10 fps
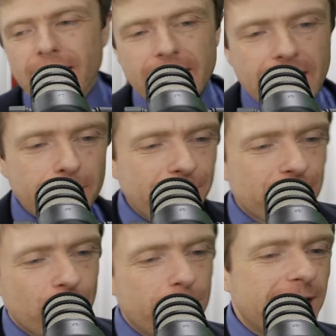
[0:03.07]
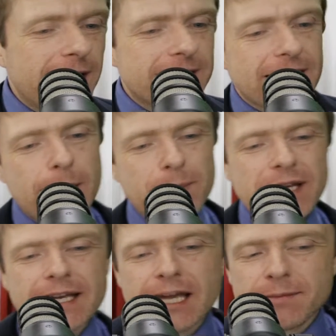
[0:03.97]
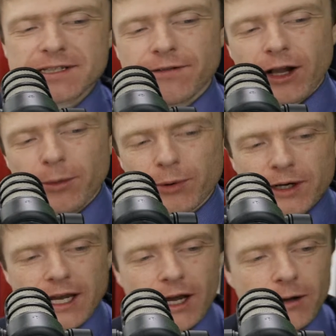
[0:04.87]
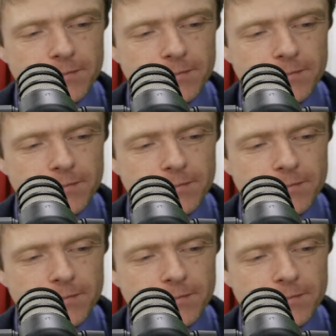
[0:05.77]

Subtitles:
Apple terminates Epic Games developer account.